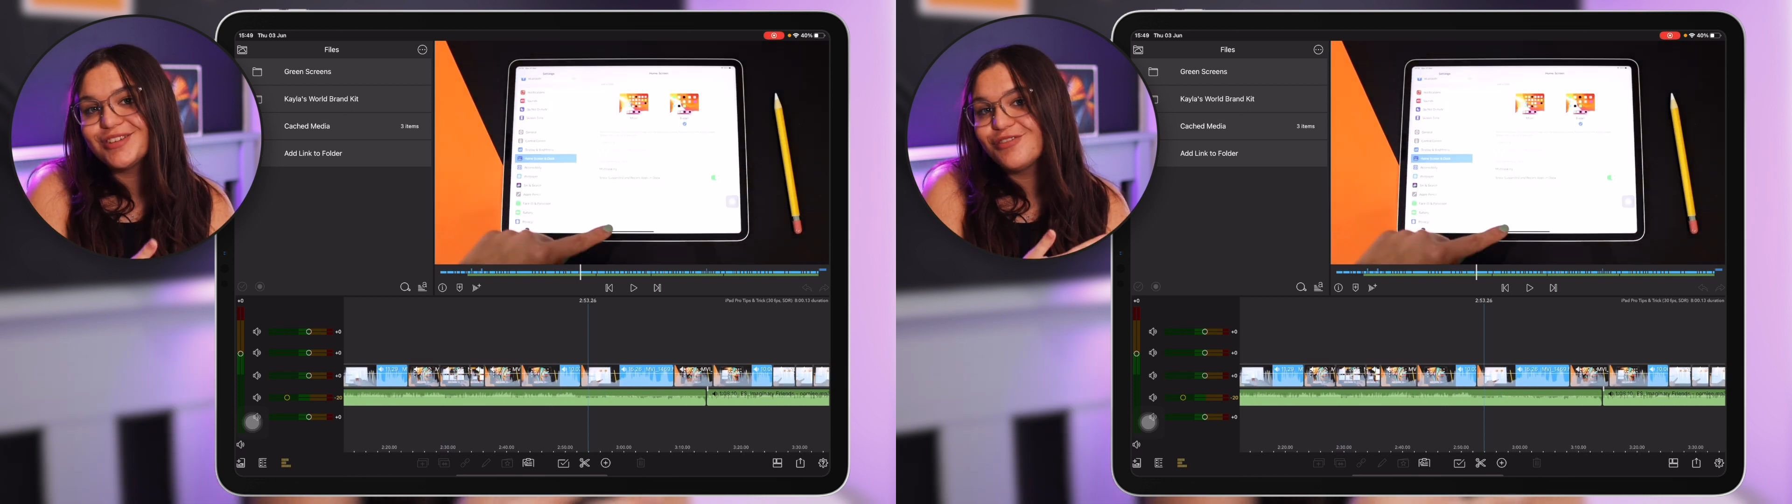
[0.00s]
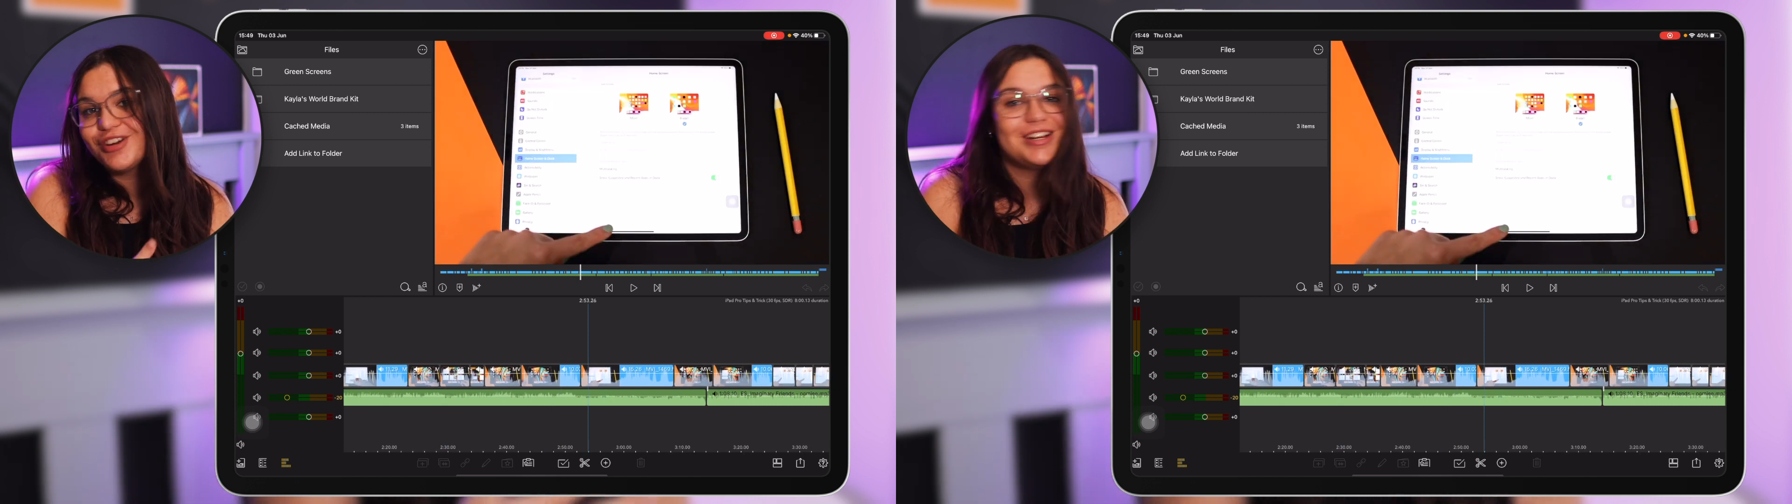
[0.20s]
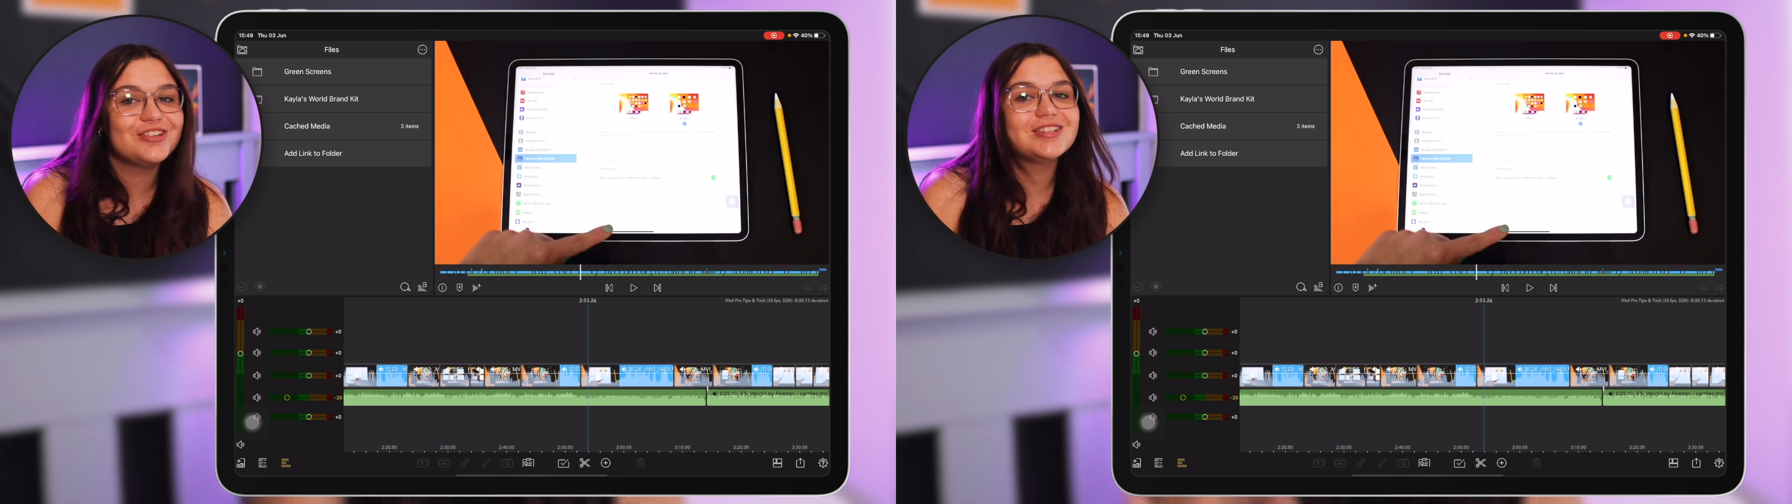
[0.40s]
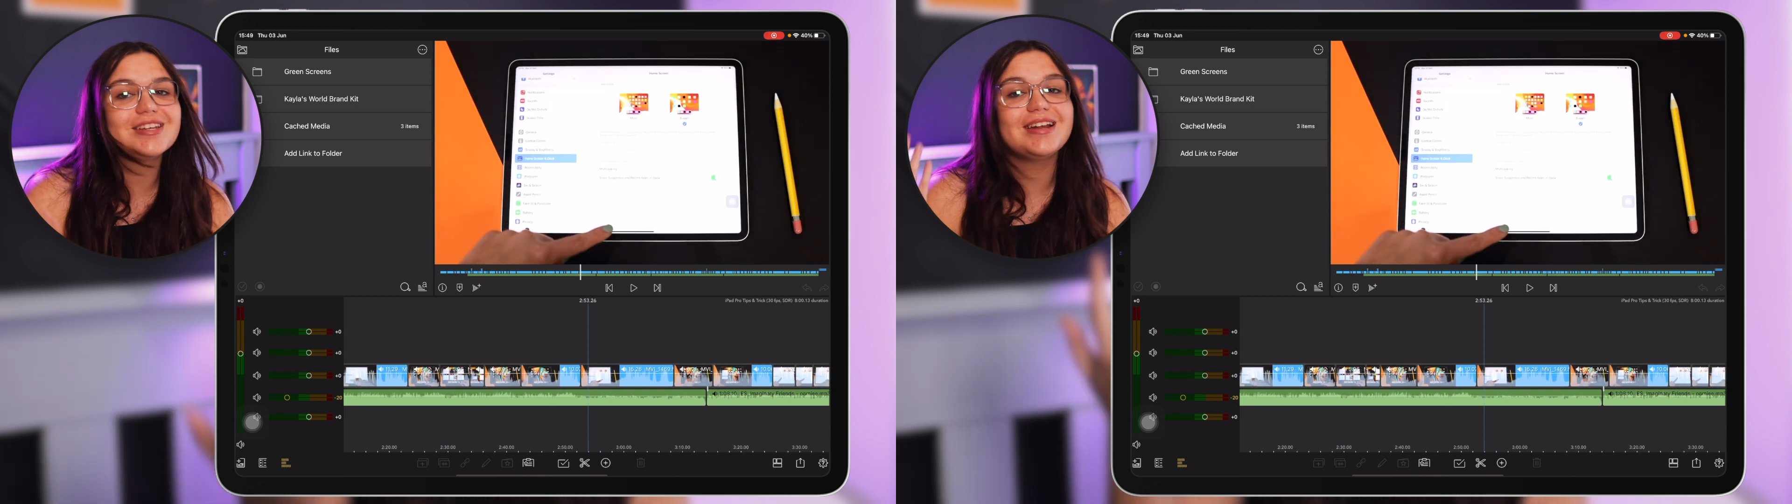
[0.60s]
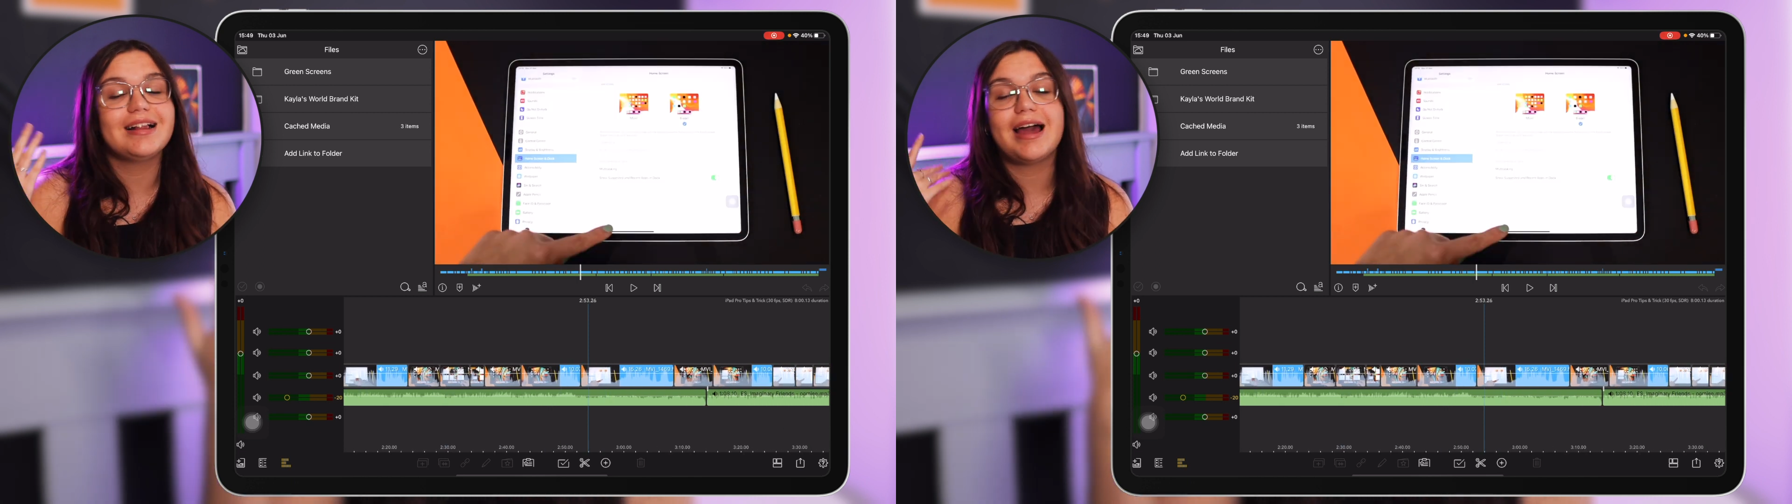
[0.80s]
So if you're
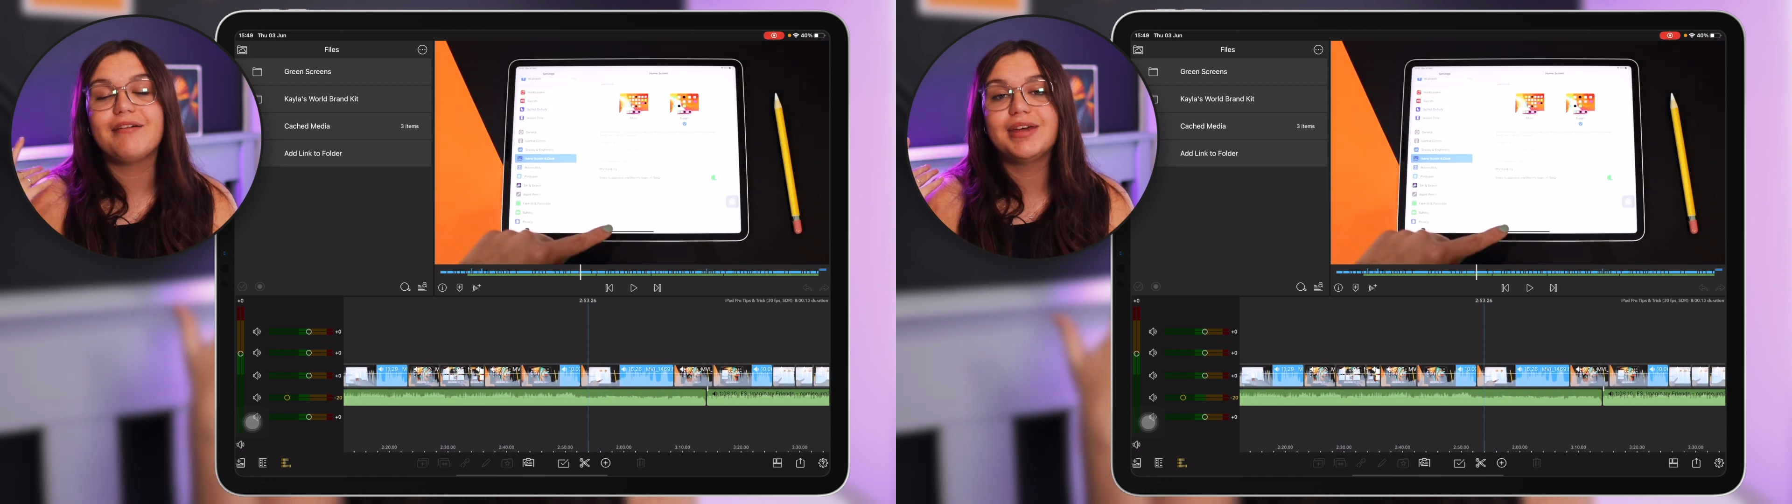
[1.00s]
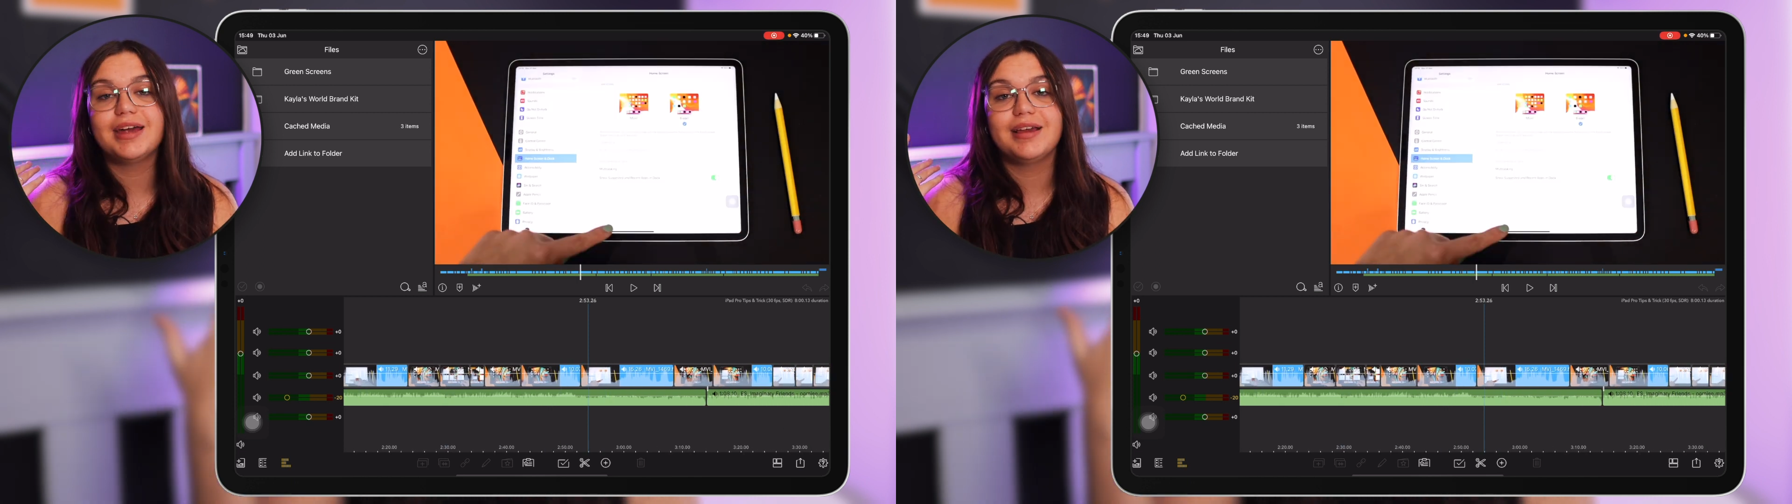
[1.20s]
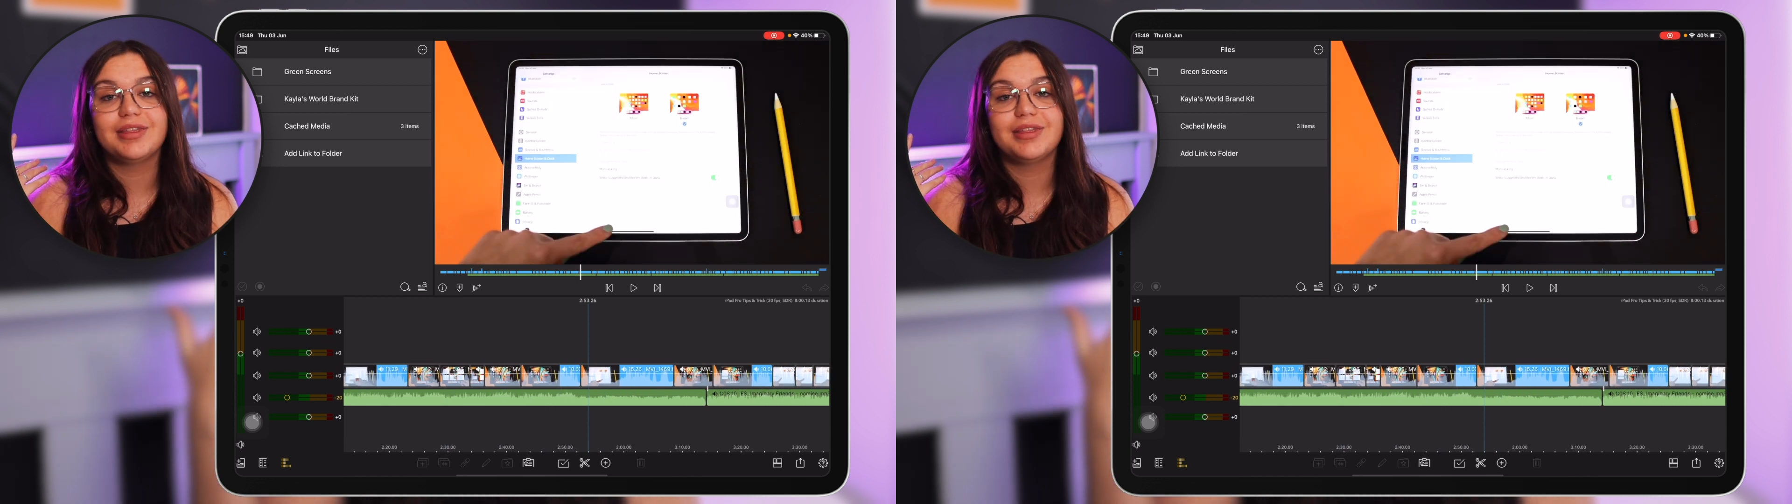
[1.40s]
interested, I'll have that